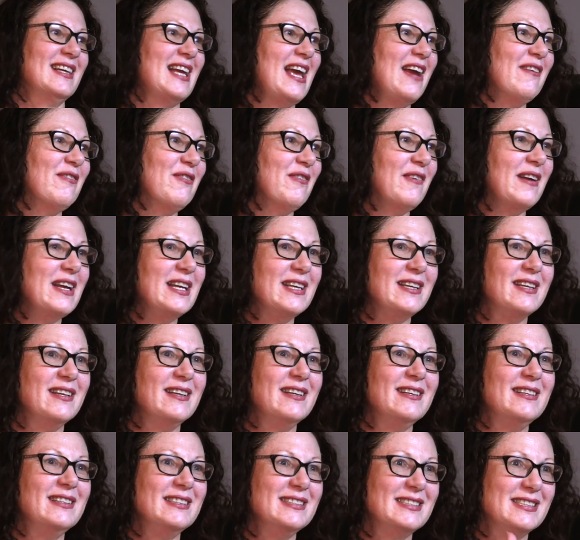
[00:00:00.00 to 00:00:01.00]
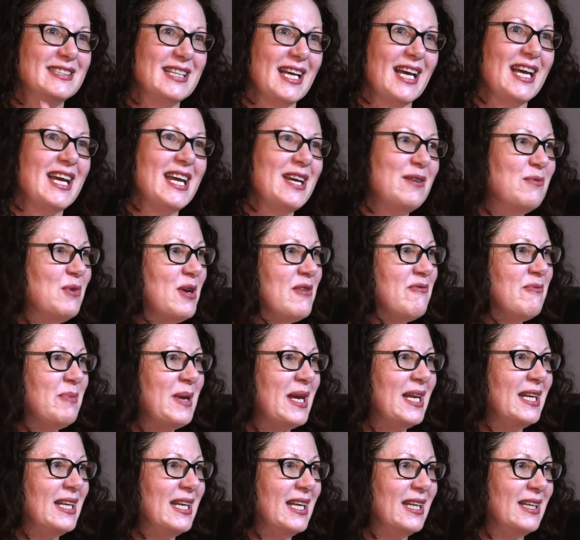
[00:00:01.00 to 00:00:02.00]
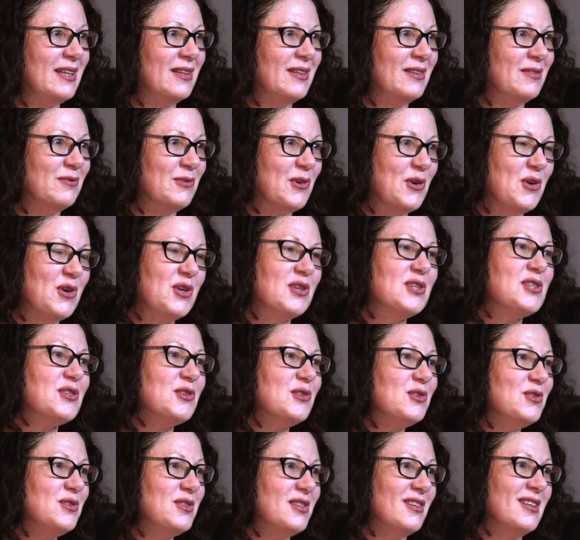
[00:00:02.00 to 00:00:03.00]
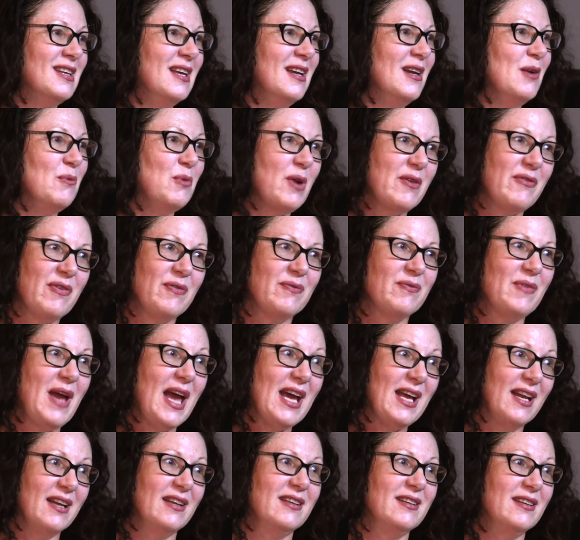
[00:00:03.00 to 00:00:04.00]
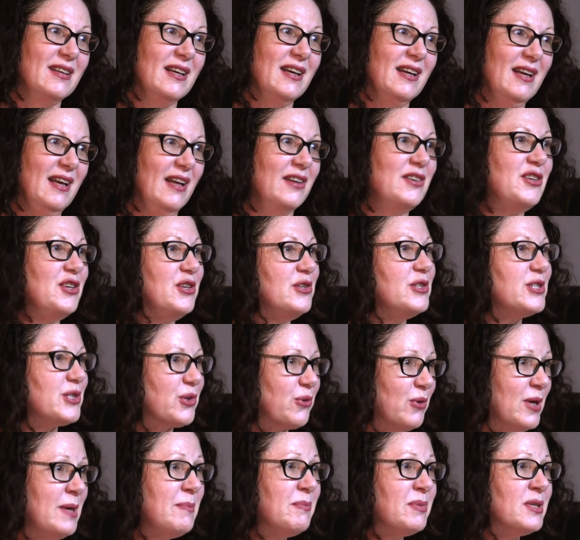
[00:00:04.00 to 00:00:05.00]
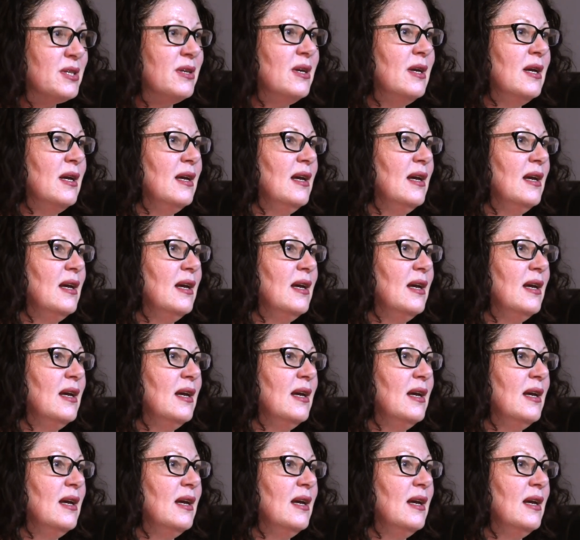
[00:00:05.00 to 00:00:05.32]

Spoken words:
Every day we've been in rehearsals, we've had a new script,